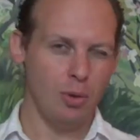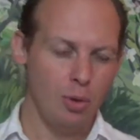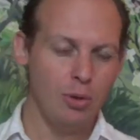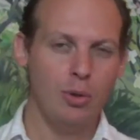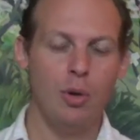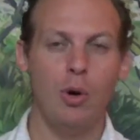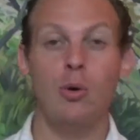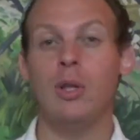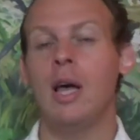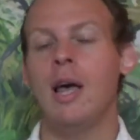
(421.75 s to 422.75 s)
learn to
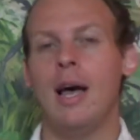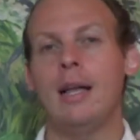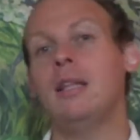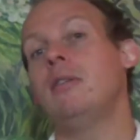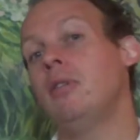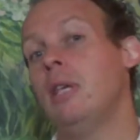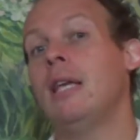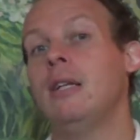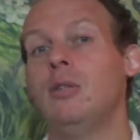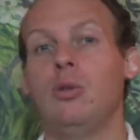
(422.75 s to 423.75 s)
code, and then I really
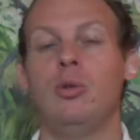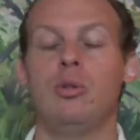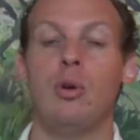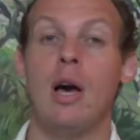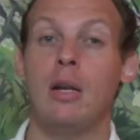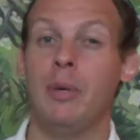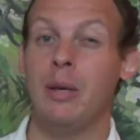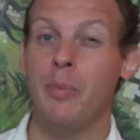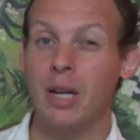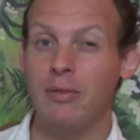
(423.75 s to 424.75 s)
get into how to
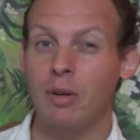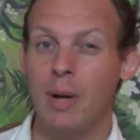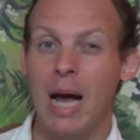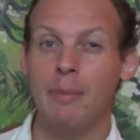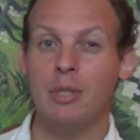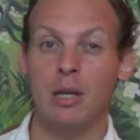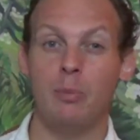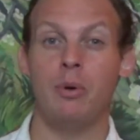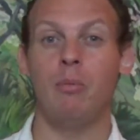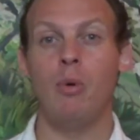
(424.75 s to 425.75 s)
make money from apps, how to
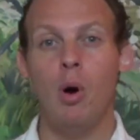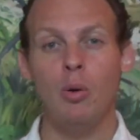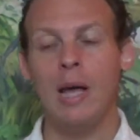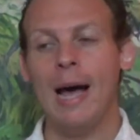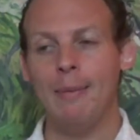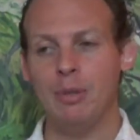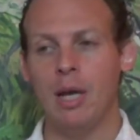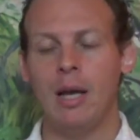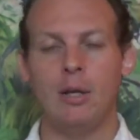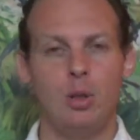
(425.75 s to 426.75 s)
promote apps,
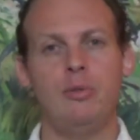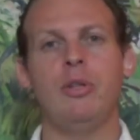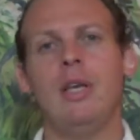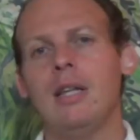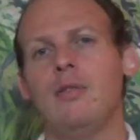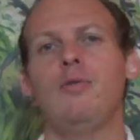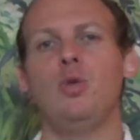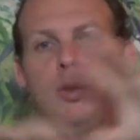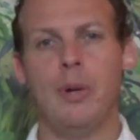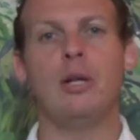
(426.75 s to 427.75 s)
so you really get the
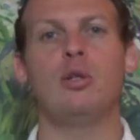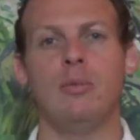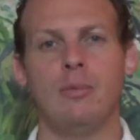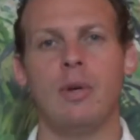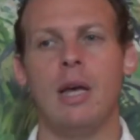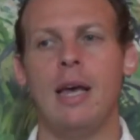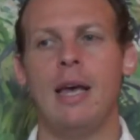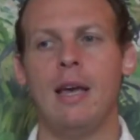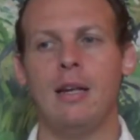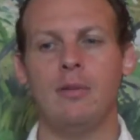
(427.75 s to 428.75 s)
full spectrum.
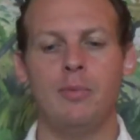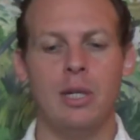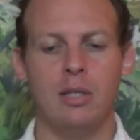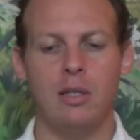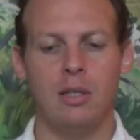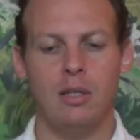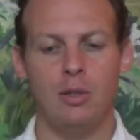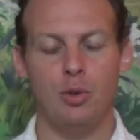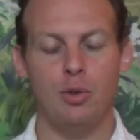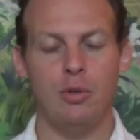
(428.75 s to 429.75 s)
And especially
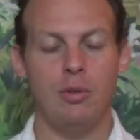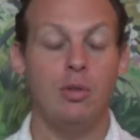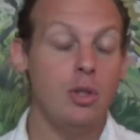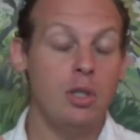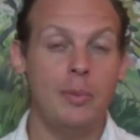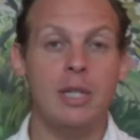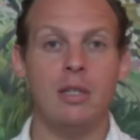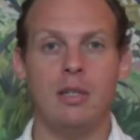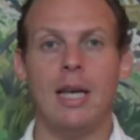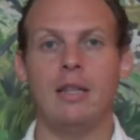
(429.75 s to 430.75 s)
you should
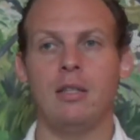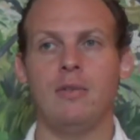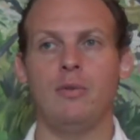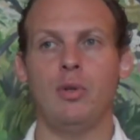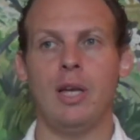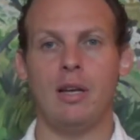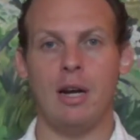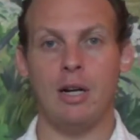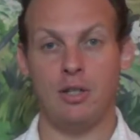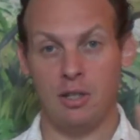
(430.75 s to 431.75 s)
especially get this if you
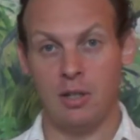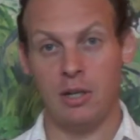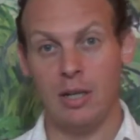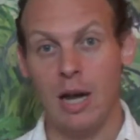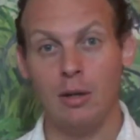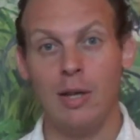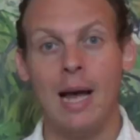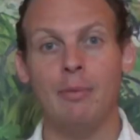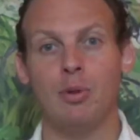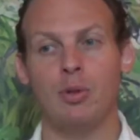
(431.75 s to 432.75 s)
are just starting out on
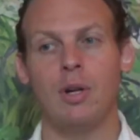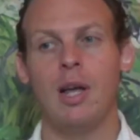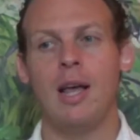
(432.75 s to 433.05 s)
apps, or